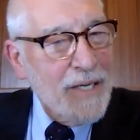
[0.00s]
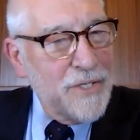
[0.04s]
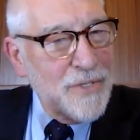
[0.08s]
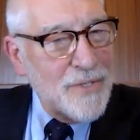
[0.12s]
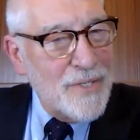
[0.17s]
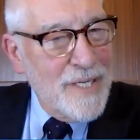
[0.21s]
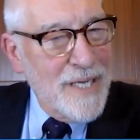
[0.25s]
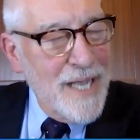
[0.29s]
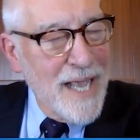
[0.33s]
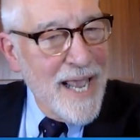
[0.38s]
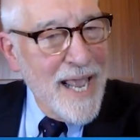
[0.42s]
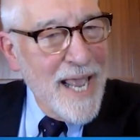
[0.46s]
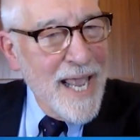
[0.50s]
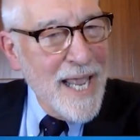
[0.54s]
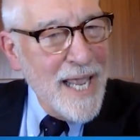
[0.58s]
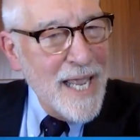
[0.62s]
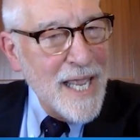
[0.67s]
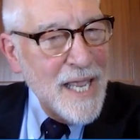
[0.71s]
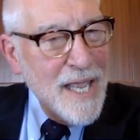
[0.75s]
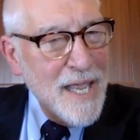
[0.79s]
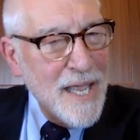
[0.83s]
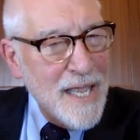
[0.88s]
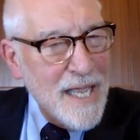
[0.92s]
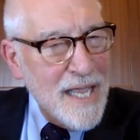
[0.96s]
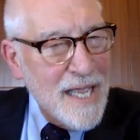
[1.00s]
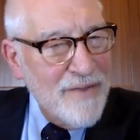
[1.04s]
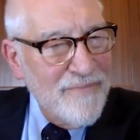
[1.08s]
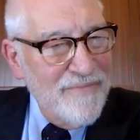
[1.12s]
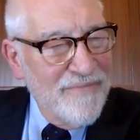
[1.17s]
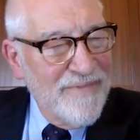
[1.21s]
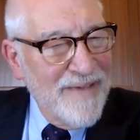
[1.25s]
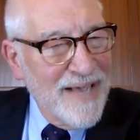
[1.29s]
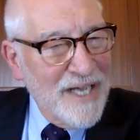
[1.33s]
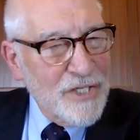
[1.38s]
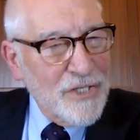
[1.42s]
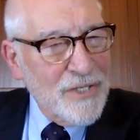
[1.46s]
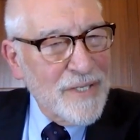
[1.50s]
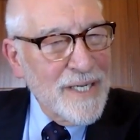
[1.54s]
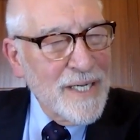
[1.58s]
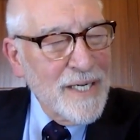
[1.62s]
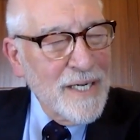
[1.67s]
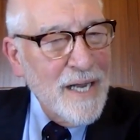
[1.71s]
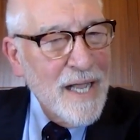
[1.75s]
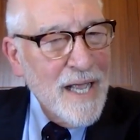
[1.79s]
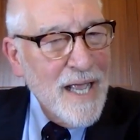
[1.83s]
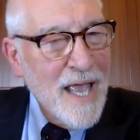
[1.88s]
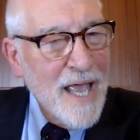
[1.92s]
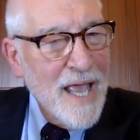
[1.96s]
today
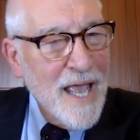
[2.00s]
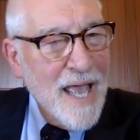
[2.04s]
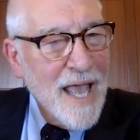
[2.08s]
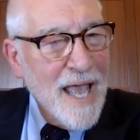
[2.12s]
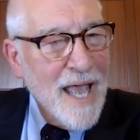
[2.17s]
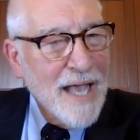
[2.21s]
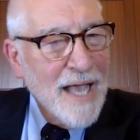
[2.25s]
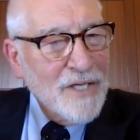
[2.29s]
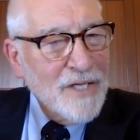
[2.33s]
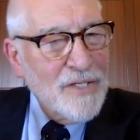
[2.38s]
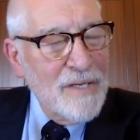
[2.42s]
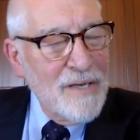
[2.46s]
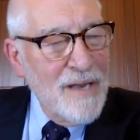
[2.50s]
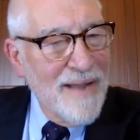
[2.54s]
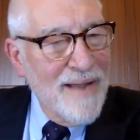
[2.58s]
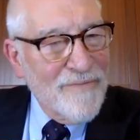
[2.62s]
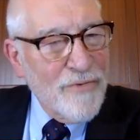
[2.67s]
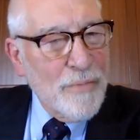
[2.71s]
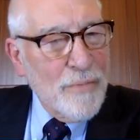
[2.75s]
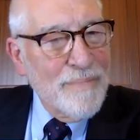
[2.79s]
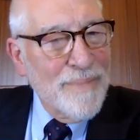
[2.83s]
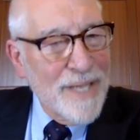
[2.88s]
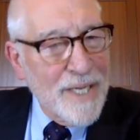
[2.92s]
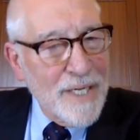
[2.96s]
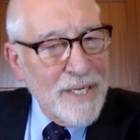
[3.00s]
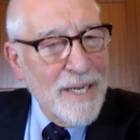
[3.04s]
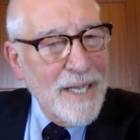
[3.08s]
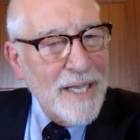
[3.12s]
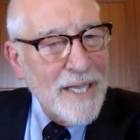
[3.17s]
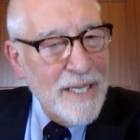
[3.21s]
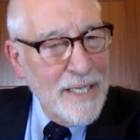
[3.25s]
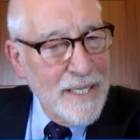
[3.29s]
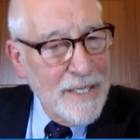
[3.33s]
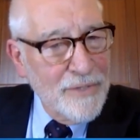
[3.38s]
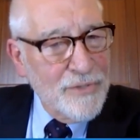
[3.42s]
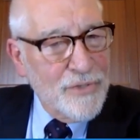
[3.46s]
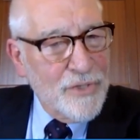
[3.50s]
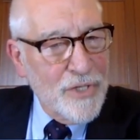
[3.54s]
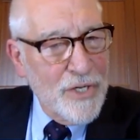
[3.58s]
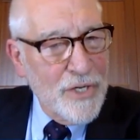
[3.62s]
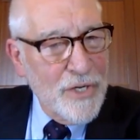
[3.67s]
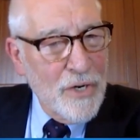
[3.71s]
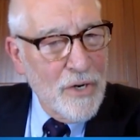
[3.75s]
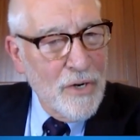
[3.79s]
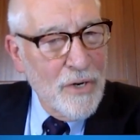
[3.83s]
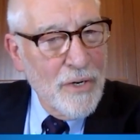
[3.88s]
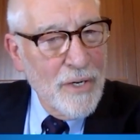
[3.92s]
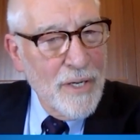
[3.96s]
investing has never been
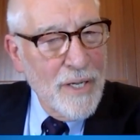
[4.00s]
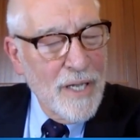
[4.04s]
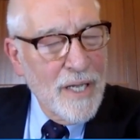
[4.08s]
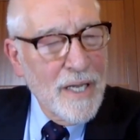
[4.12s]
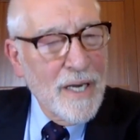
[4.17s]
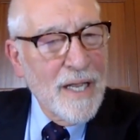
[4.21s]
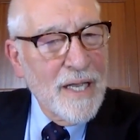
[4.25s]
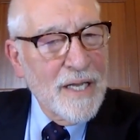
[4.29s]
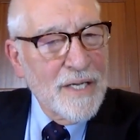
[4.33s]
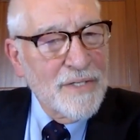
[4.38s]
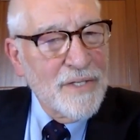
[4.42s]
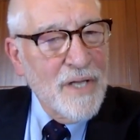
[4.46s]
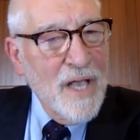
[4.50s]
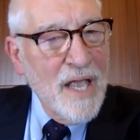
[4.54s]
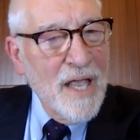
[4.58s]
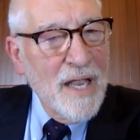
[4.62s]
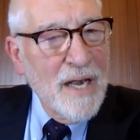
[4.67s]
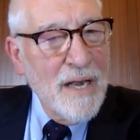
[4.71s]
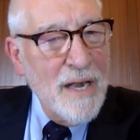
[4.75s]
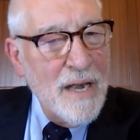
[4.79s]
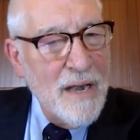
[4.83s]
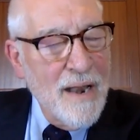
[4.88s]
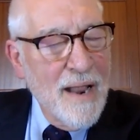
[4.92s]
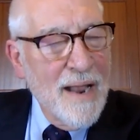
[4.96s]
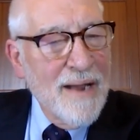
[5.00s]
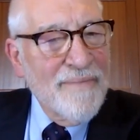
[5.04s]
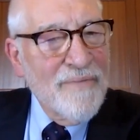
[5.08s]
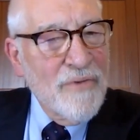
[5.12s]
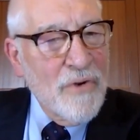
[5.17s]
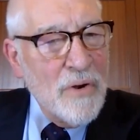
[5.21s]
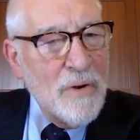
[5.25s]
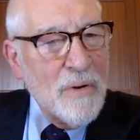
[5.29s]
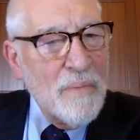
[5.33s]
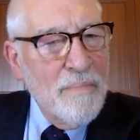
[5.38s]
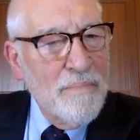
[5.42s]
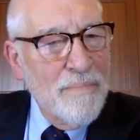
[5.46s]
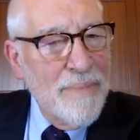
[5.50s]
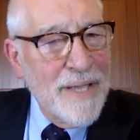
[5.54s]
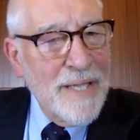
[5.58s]
easier. It has never